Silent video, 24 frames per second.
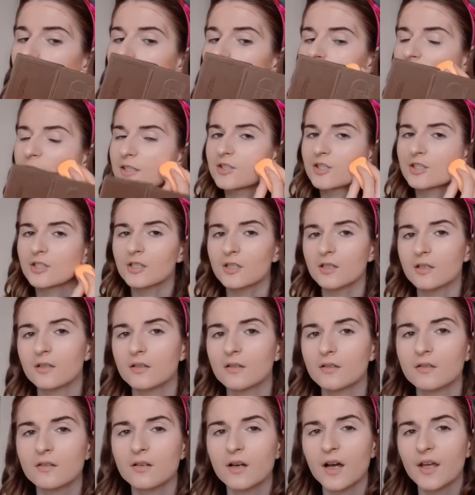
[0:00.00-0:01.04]
Actually,
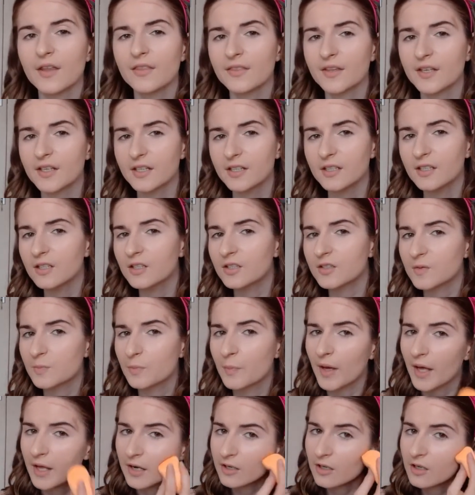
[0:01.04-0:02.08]
I think it looks
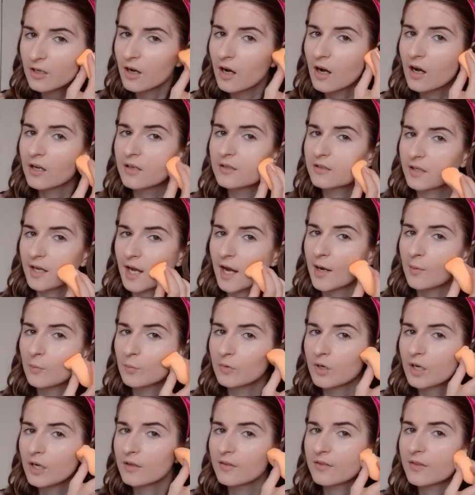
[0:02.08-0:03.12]
better on
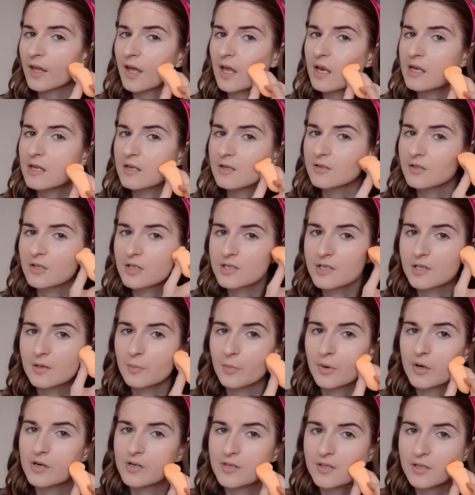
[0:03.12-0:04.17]
camera than it does in
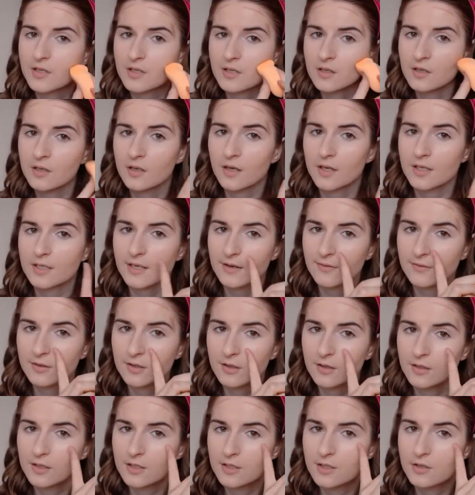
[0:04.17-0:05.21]
person. I
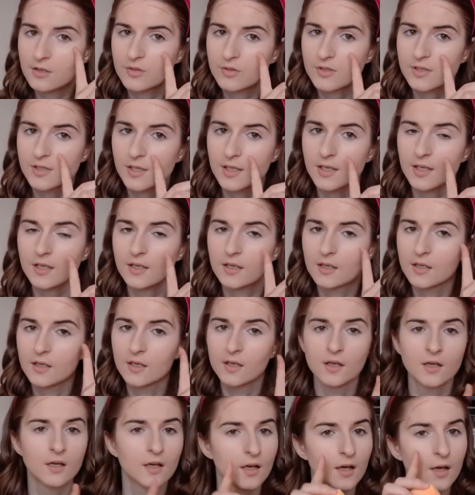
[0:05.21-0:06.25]
definitely see
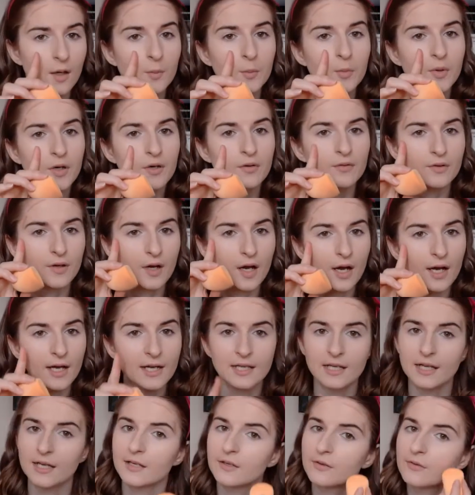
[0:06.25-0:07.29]
a bit of a
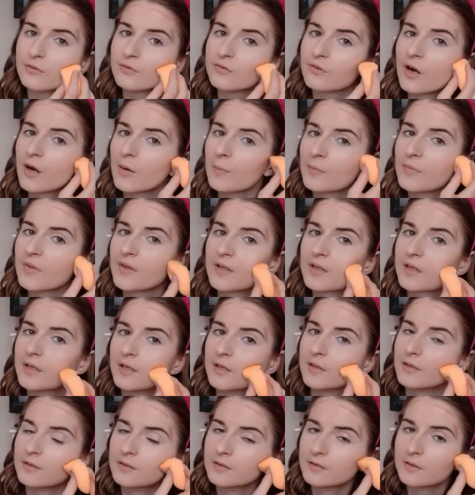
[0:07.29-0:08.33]
highlight from
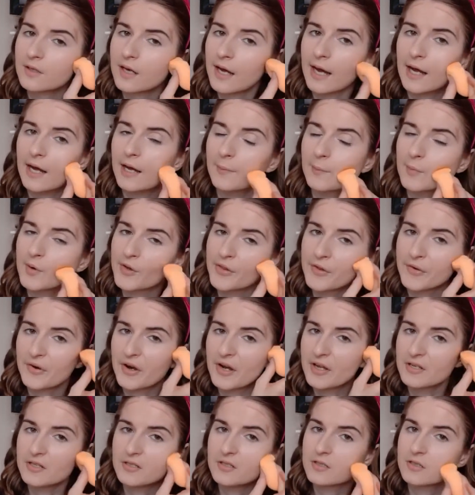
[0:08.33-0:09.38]
the other
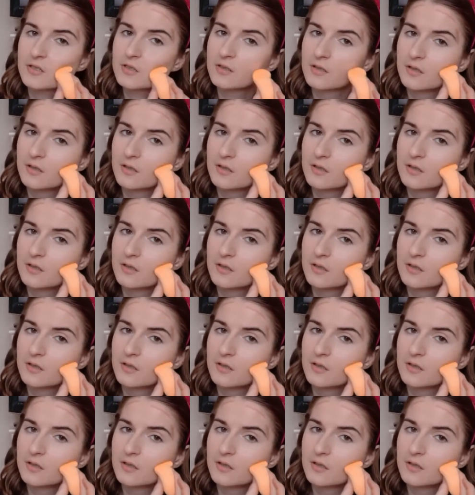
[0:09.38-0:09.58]
end,